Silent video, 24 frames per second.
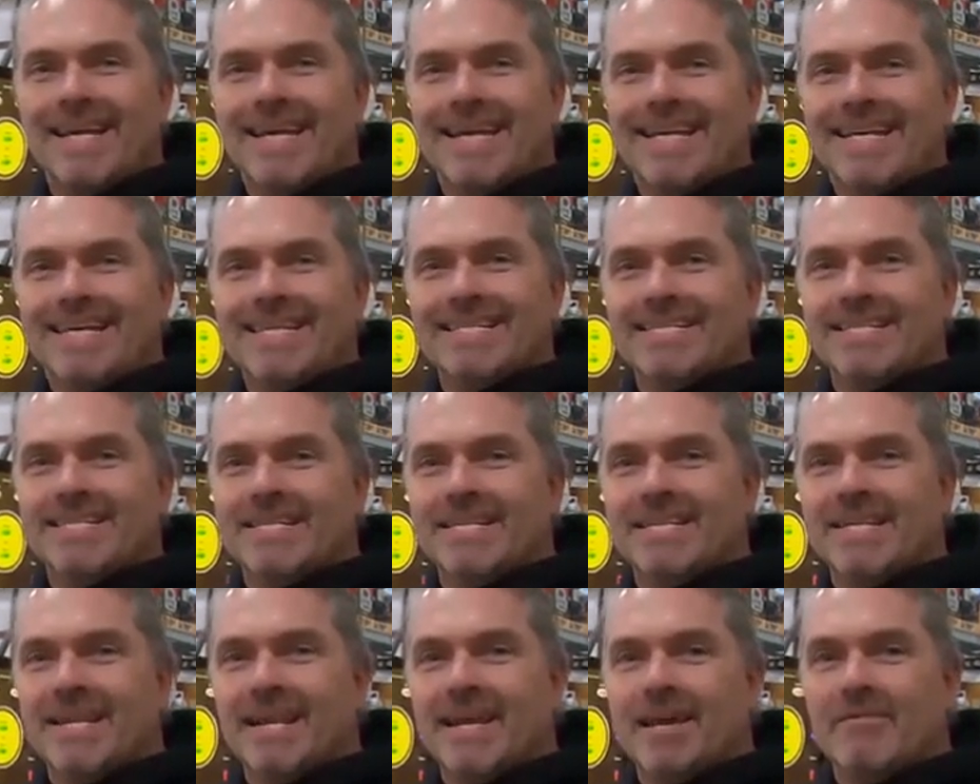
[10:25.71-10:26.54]
It is
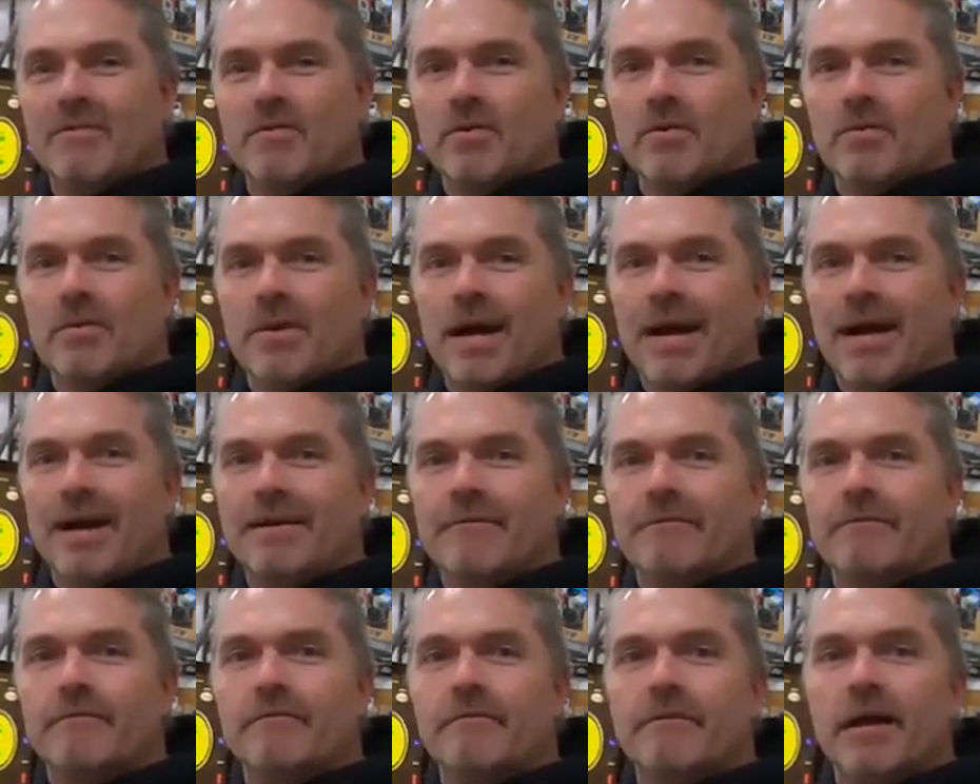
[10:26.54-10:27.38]
never, I
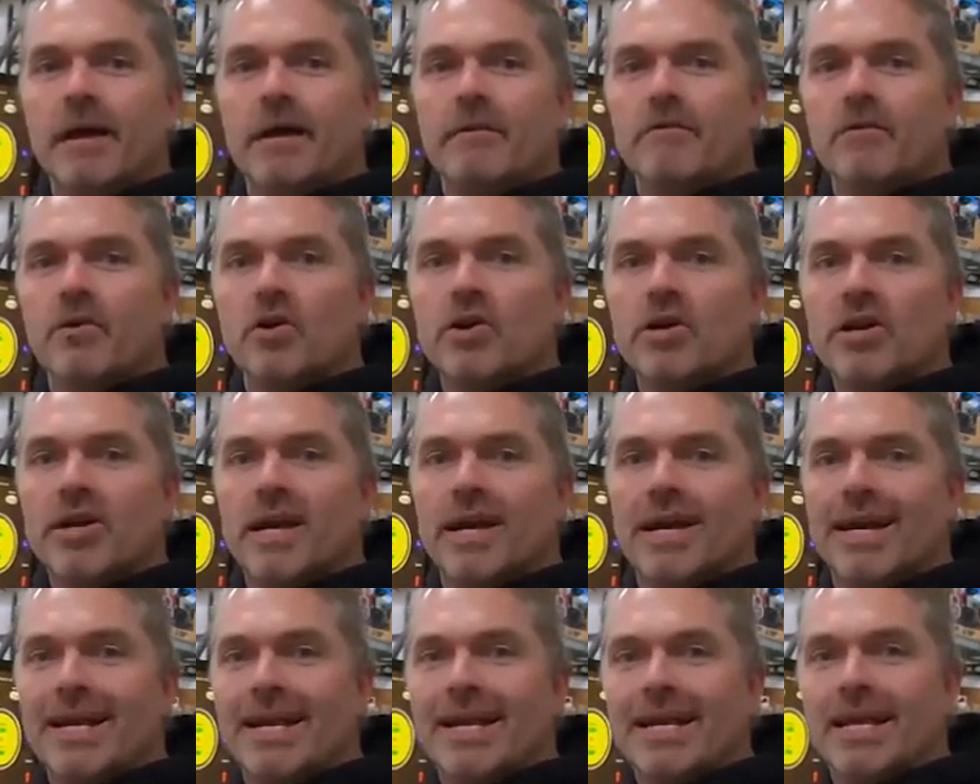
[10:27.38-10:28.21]
have never
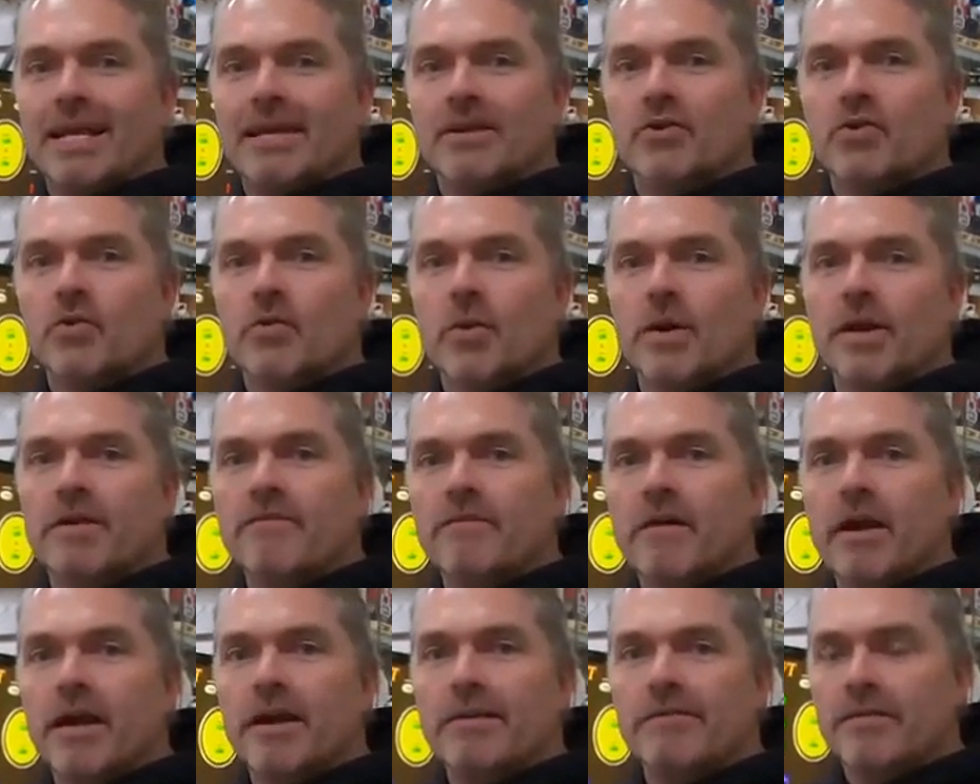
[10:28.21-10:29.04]
yet in
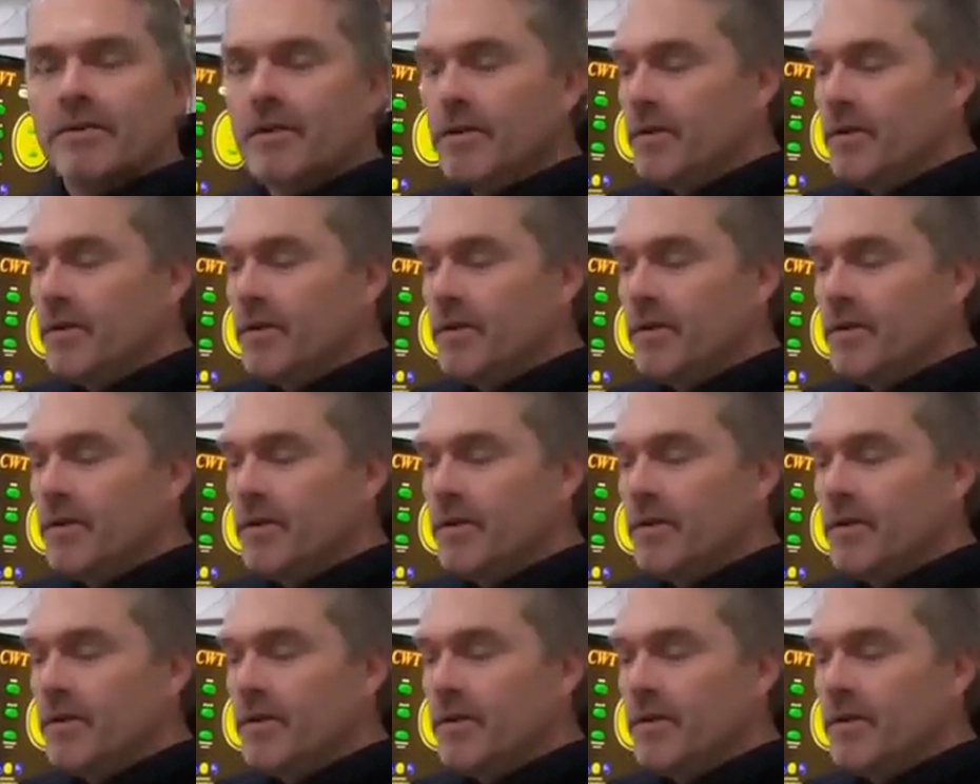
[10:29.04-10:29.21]
25